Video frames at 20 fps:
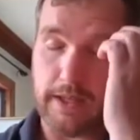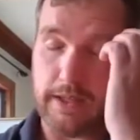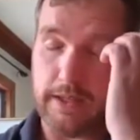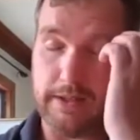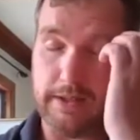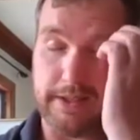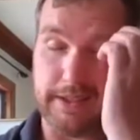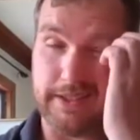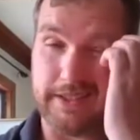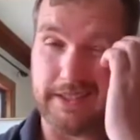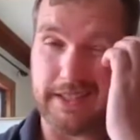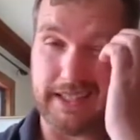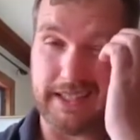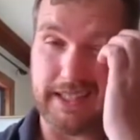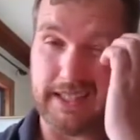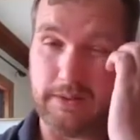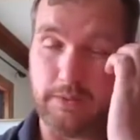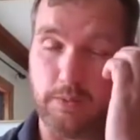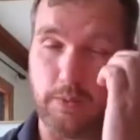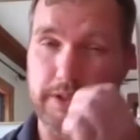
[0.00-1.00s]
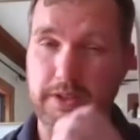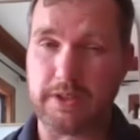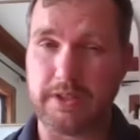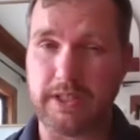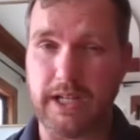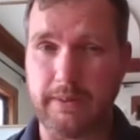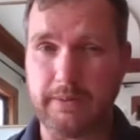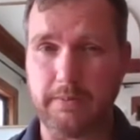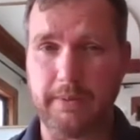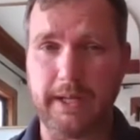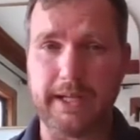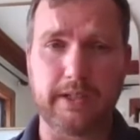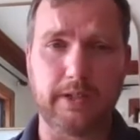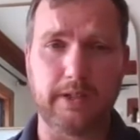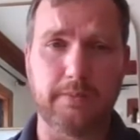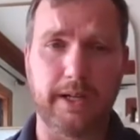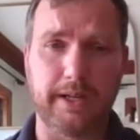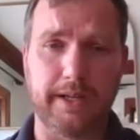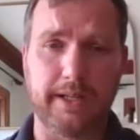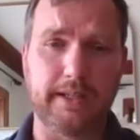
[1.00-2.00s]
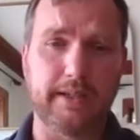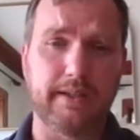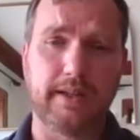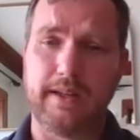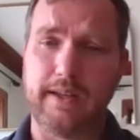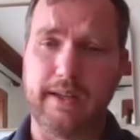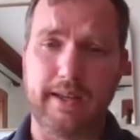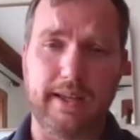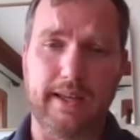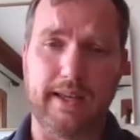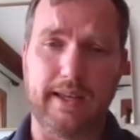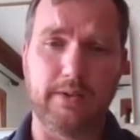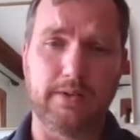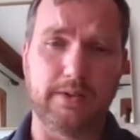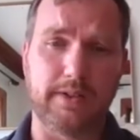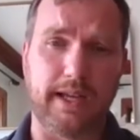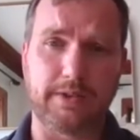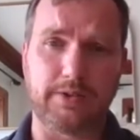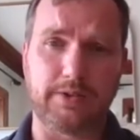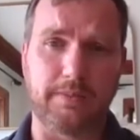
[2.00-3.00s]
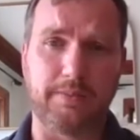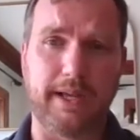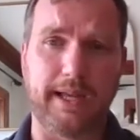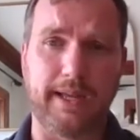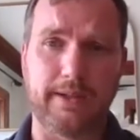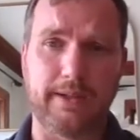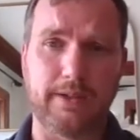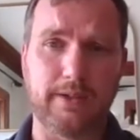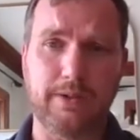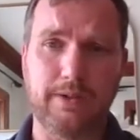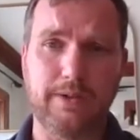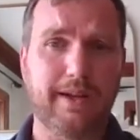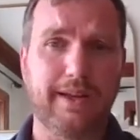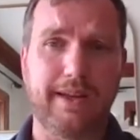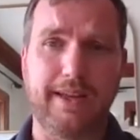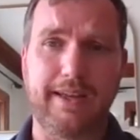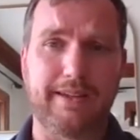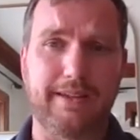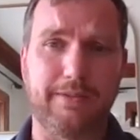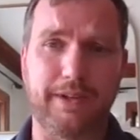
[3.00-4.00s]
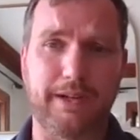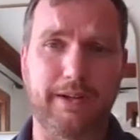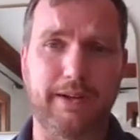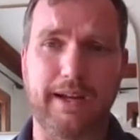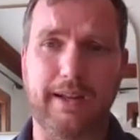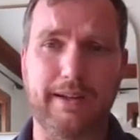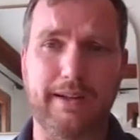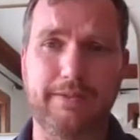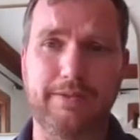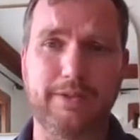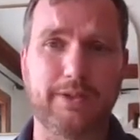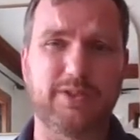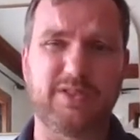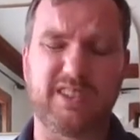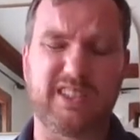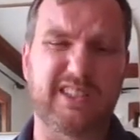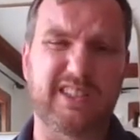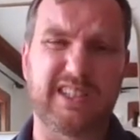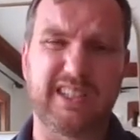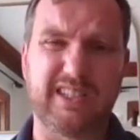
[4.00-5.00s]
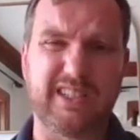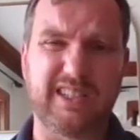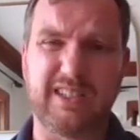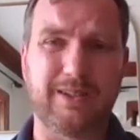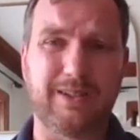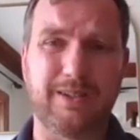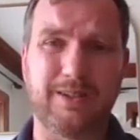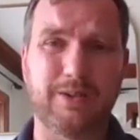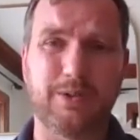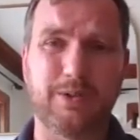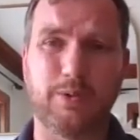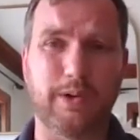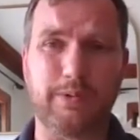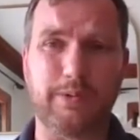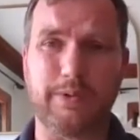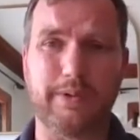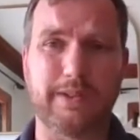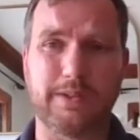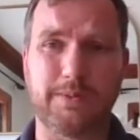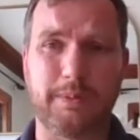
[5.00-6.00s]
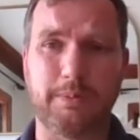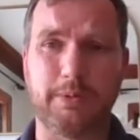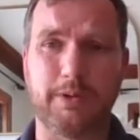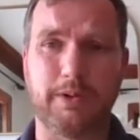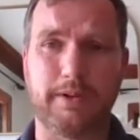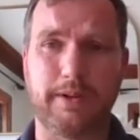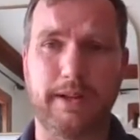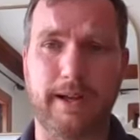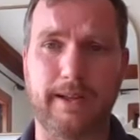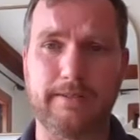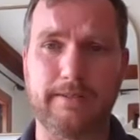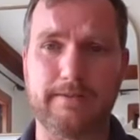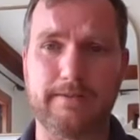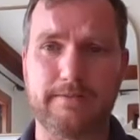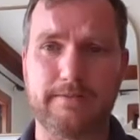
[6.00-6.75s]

You can see which jobs are making you money and who's actually paying you to figure out if you should continue to do work with these people or not.